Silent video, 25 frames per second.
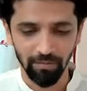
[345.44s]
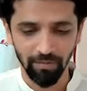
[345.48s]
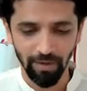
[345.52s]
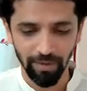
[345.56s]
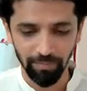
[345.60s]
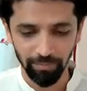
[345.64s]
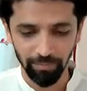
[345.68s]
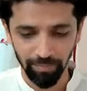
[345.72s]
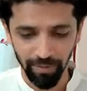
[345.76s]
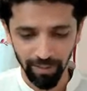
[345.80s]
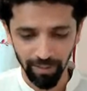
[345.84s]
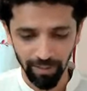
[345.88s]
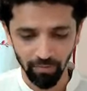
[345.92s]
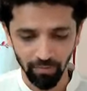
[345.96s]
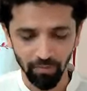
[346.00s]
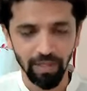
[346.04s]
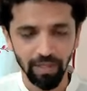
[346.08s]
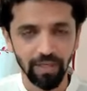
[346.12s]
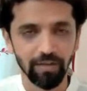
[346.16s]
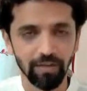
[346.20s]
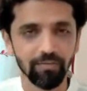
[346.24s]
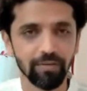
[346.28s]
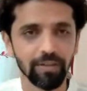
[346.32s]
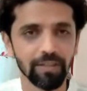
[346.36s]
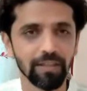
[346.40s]
Fabric,
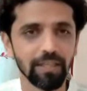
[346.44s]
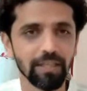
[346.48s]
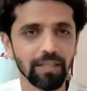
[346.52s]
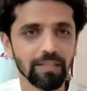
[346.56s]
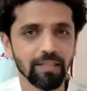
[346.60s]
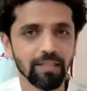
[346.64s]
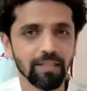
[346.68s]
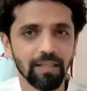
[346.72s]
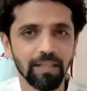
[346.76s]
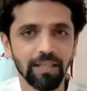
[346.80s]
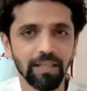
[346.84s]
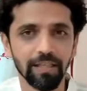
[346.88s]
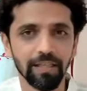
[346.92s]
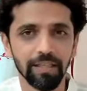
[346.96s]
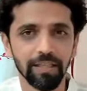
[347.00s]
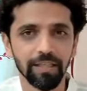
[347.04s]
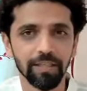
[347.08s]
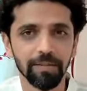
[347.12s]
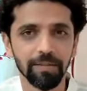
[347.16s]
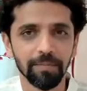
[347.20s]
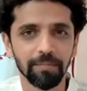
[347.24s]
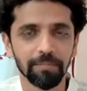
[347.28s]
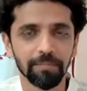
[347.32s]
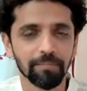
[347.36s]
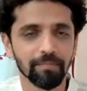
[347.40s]
whenever there's a
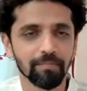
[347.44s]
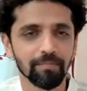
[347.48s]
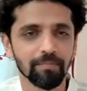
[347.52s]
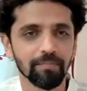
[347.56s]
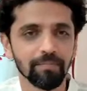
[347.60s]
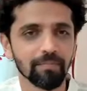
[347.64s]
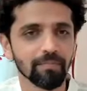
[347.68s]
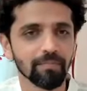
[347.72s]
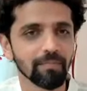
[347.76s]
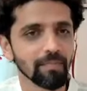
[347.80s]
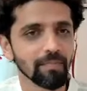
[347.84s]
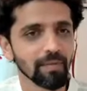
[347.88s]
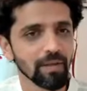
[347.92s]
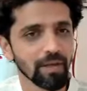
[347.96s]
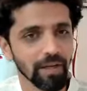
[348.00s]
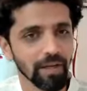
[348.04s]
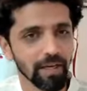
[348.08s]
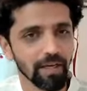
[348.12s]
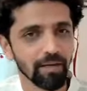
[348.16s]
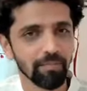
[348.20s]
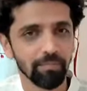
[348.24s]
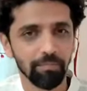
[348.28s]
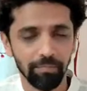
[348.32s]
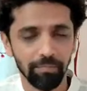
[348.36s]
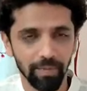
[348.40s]
need,
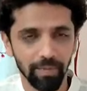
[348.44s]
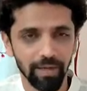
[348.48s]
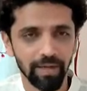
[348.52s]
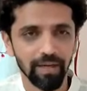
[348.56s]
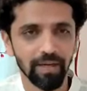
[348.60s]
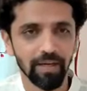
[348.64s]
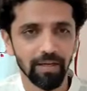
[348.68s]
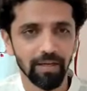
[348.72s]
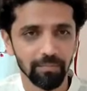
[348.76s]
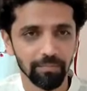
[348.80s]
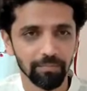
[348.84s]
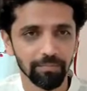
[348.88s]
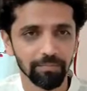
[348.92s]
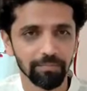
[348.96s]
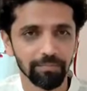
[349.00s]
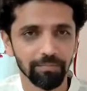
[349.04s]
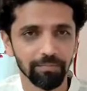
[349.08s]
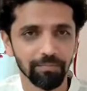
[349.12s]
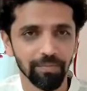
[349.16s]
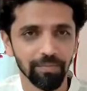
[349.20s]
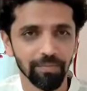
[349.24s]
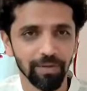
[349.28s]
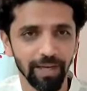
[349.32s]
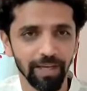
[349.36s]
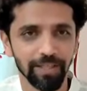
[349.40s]
help may come
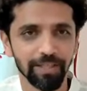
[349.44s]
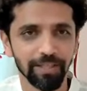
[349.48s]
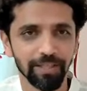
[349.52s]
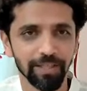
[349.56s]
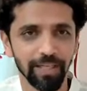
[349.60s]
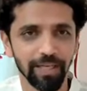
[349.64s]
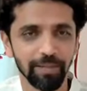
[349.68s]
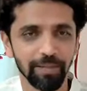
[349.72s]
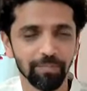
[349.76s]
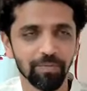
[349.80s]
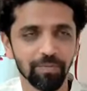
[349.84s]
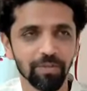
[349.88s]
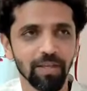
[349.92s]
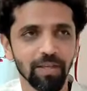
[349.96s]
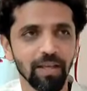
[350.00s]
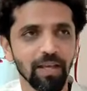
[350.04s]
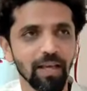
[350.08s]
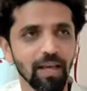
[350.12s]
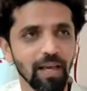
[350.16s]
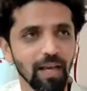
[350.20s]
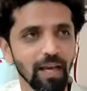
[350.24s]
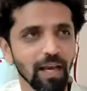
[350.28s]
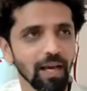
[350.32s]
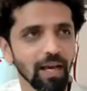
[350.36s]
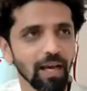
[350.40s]
at times.
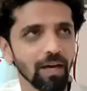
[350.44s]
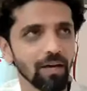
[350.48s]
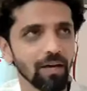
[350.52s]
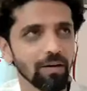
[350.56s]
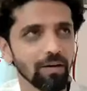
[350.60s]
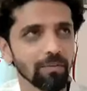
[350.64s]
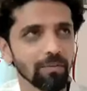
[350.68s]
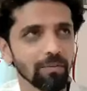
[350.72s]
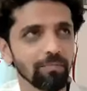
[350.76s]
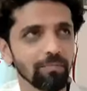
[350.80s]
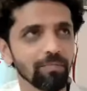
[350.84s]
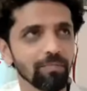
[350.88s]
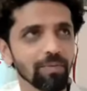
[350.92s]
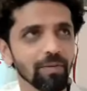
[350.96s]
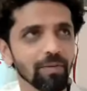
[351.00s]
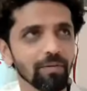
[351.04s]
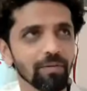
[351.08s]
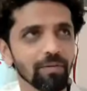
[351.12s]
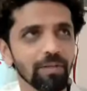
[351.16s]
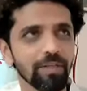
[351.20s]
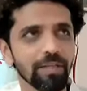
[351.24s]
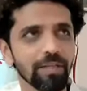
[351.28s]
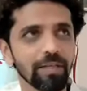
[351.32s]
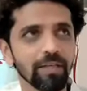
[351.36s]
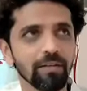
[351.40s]
A
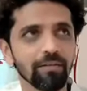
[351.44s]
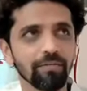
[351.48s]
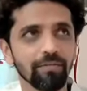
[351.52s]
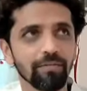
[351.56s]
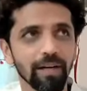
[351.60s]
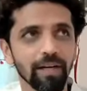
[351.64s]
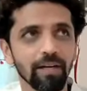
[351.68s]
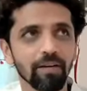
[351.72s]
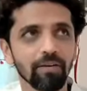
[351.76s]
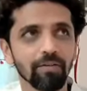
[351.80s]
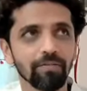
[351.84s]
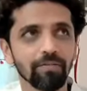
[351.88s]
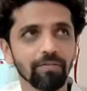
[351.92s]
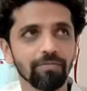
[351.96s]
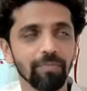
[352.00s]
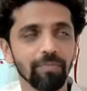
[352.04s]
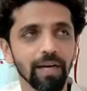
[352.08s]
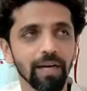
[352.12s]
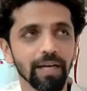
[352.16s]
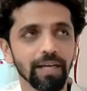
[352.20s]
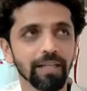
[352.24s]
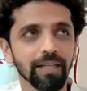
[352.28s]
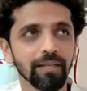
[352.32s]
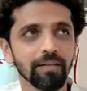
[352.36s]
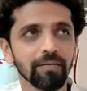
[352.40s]
dear friend of
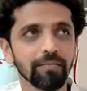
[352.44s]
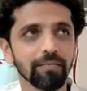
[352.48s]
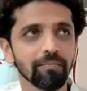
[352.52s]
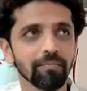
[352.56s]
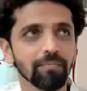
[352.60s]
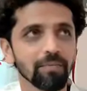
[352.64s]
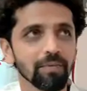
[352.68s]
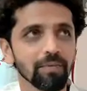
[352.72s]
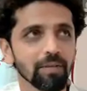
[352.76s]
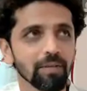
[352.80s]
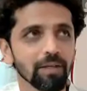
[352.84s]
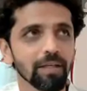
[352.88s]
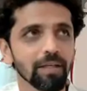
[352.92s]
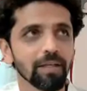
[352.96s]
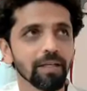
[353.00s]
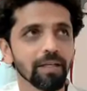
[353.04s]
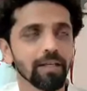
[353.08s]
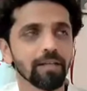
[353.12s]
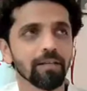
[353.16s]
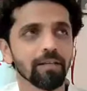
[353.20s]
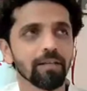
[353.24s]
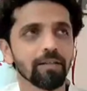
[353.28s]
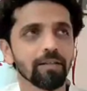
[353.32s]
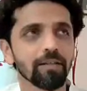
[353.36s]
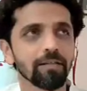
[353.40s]
mine,
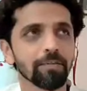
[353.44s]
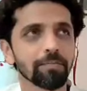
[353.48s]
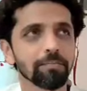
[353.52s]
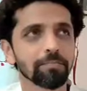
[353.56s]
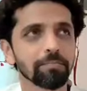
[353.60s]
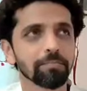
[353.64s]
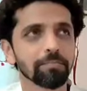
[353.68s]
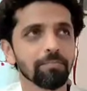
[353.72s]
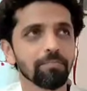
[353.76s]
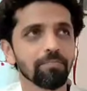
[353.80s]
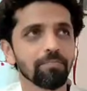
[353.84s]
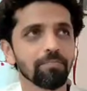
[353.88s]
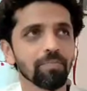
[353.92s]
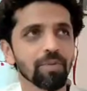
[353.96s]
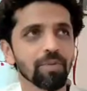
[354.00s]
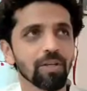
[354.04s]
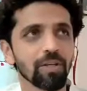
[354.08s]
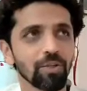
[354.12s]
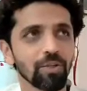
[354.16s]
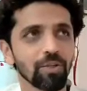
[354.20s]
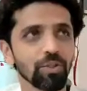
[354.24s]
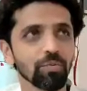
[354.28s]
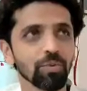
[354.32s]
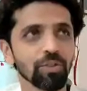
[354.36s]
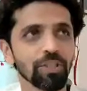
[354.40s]
again,
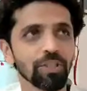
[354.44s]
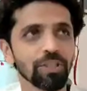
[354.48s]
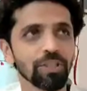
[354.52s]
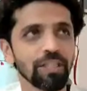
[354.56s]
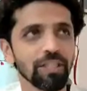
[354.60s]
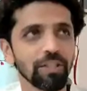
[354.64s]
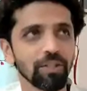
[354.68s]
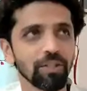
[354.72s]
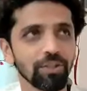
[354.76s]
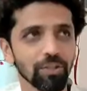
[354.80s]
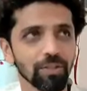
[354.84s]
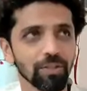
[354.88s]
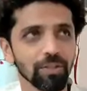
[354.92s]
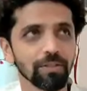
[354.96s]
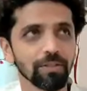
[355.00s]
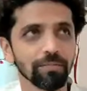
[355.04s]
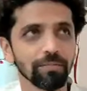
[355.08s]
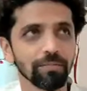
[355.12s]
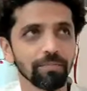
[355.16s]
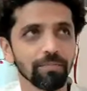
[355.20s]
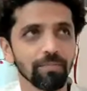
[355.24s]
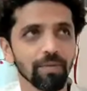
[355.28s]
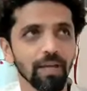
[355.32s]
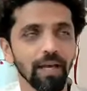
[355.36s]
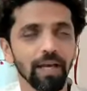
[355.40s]
she was a teacher,
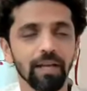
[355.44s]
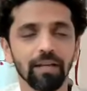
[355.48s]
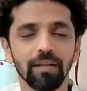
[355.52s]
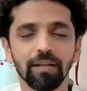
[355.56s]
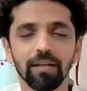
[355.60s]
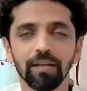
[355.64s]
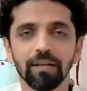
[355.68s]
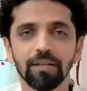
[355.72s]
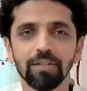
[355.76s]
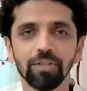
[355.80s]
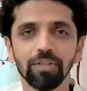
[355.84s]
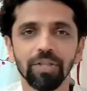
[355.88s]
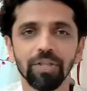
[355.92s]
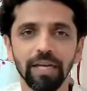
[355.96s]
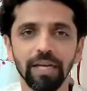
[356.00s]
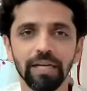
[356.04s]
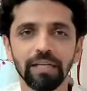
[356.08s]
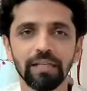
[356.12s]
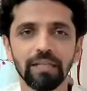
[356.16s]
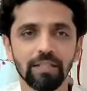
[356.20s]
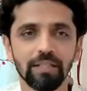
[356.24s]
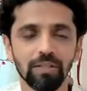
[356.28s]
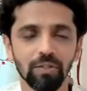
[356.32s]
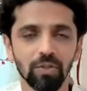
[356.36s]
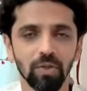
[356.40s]
and then she had
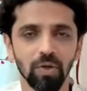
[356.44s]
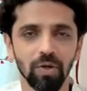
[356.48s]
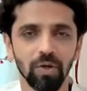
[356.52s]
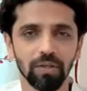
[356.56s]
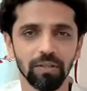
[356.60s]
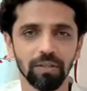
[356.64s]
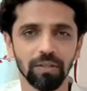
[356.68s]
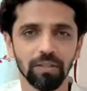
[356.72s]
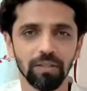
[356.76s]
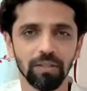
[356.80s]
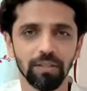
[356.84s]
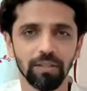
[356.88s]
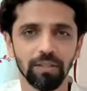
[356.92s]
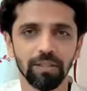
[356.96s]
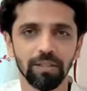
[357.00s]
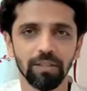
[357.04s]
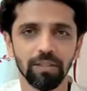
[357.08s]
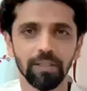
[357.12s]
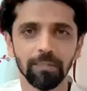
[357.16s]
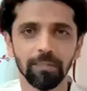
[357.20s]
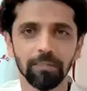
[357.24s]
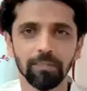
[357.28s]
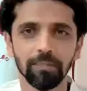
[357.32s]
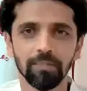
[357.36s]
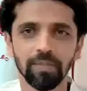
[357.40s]
this thought,
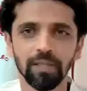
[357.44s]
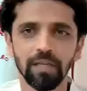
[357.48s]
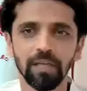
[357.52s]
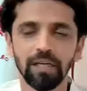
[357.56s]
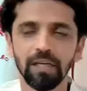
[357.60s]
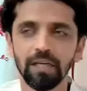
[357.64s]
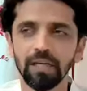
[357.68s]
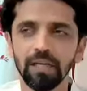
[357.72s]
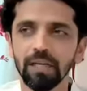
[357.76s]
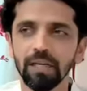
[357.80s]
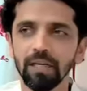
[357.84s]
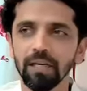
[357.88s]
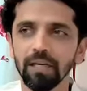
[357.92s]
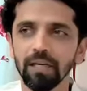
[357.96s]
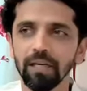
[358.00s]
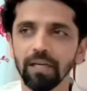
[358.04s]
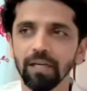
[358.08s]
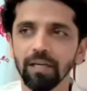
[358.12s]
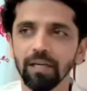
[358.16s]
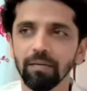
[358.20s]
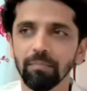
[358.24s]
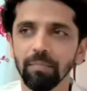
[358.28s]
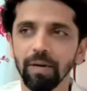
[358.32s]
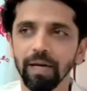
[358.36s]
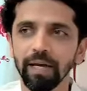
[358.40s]

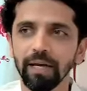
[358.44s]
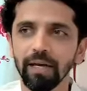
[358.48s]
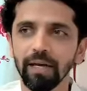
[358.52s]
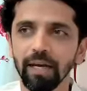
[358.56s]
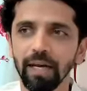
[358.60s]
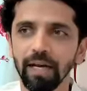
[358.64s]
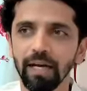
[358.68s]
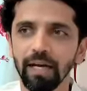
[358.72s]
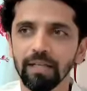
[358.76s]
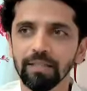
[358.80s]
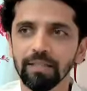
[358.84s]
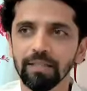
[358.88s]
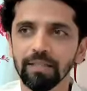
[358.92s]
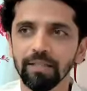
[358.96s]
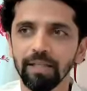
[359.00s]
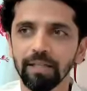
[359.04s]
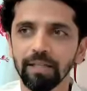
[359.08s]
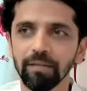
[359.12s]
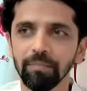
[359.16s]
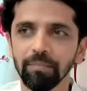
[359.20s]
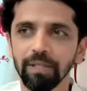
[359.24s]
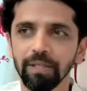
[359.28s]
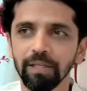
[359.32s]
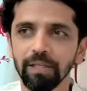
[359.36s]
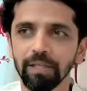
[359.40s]
in my class,
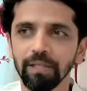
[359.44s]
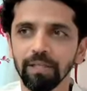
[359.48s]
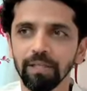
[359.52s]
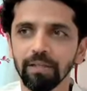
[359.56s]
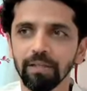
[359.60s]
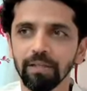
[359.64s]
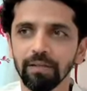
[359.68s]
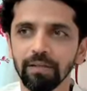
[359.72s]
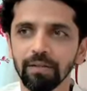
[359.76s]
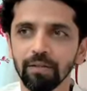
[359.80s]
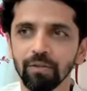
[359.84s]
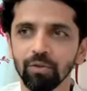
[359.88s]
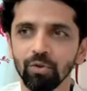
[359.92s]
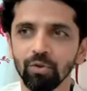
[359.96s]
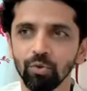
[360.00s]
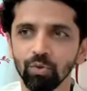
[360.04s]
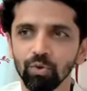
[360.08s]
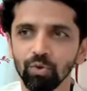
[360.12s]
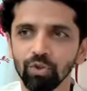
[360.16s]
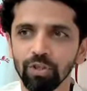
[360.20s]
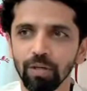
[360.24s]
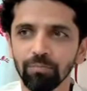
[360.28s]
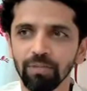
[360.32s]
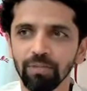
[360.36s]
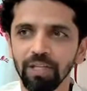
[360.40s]
let me do
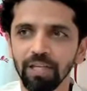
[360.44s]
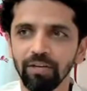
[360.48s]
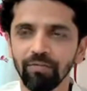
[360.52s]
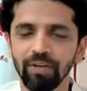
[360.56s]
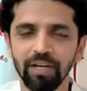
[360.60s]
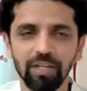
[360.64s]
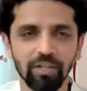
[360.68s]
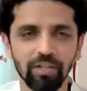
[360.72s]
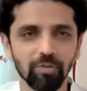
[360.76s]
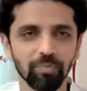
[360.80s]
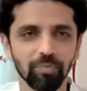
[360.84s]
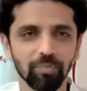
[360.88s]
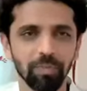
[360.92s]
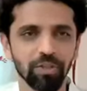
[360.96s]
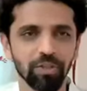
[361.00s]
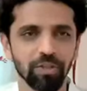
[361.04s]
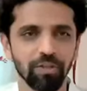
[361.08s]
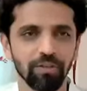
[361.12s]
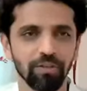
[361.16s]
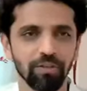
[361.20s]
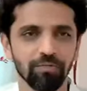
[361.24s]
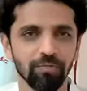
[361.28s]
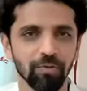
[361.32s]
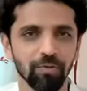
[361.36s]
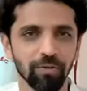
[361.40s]
something very special
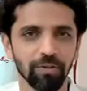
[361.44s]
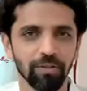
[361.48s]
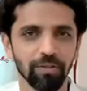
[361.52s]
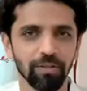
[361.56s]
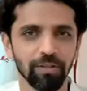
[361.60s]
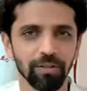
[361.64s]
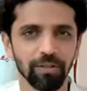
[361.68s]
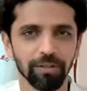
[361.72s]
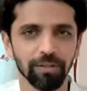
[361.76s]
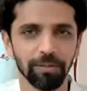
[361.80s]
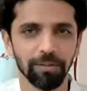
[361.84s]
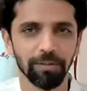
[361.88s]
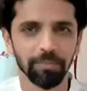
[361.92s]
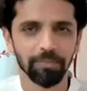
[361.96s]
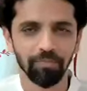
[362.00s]
for the